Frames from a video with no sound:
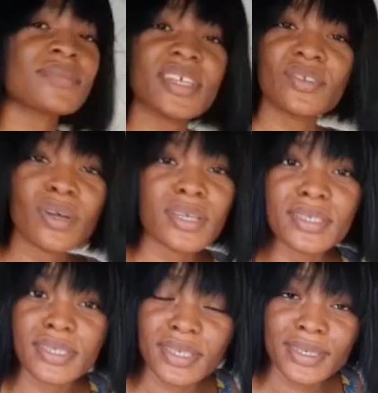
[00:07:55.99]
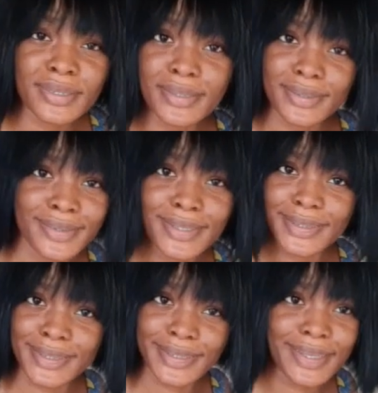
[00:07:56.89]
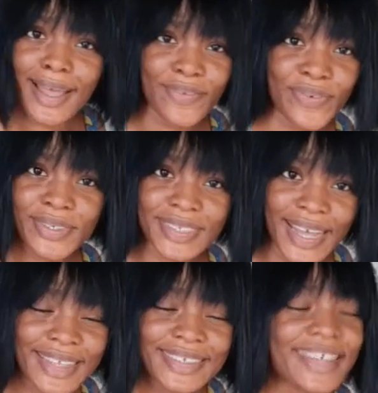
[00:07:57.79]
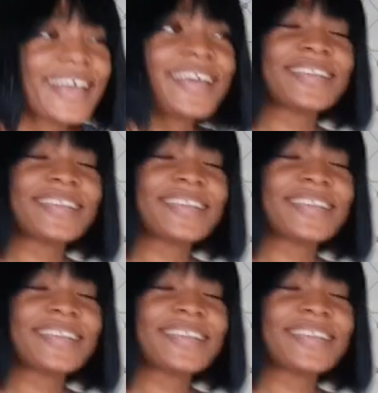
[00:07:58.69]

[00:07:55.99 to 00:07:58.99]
It's not easy knitting fondant,